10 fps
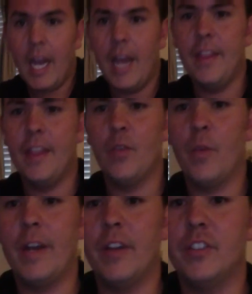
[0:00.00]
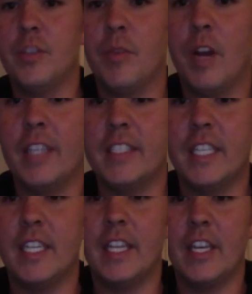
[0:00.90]
And then the radial
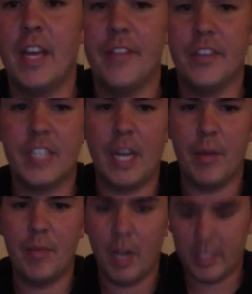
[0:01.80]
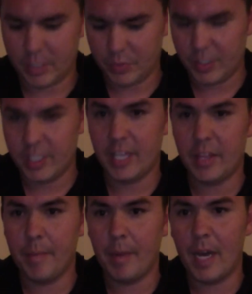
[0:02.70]
tuberosity, then you have your styroid process, which is at
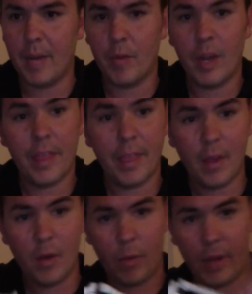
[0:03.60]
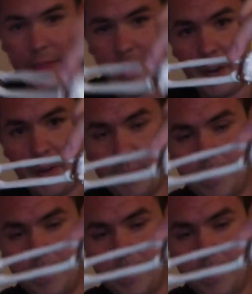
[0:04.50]
the bottom right there.